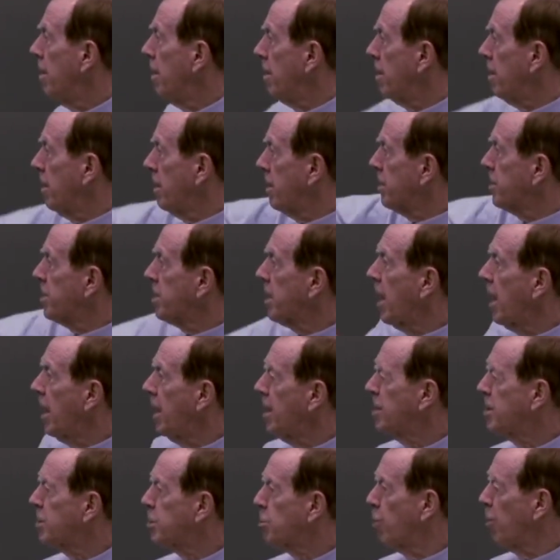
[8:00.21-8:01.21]
this
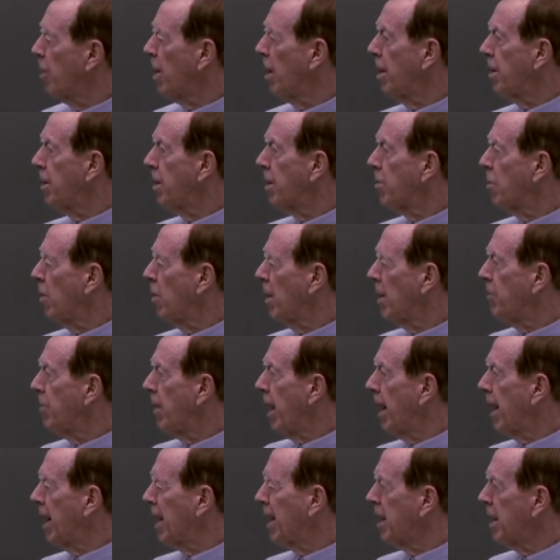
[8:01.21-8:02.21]
case where the
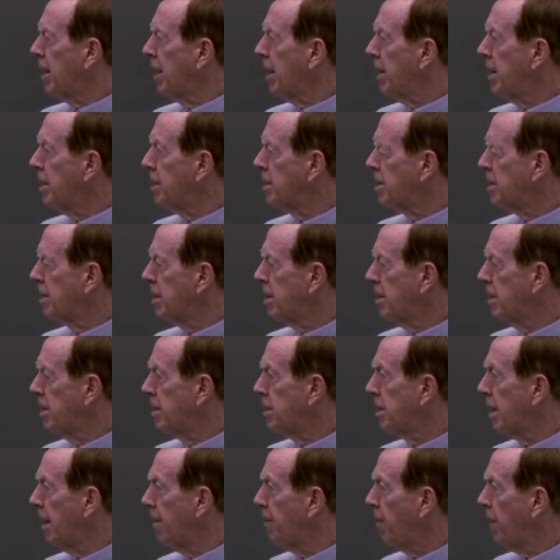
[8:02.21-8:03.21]
quadratic
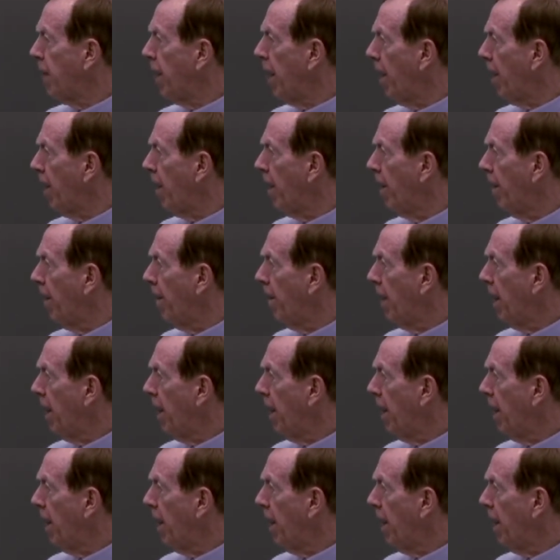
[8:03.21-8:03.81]
is up there?